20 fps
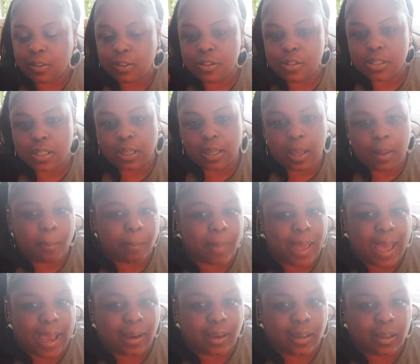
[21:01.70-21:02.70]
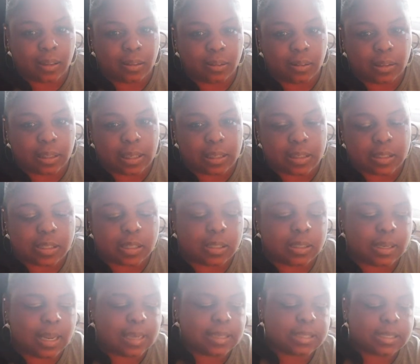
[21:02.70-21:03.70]
to come back into the
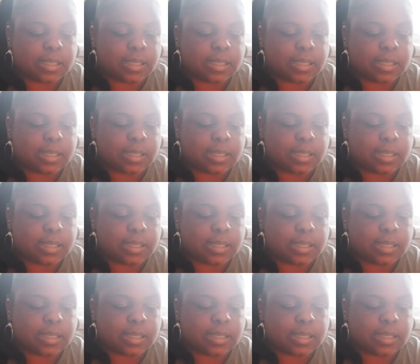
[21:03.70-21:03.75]
next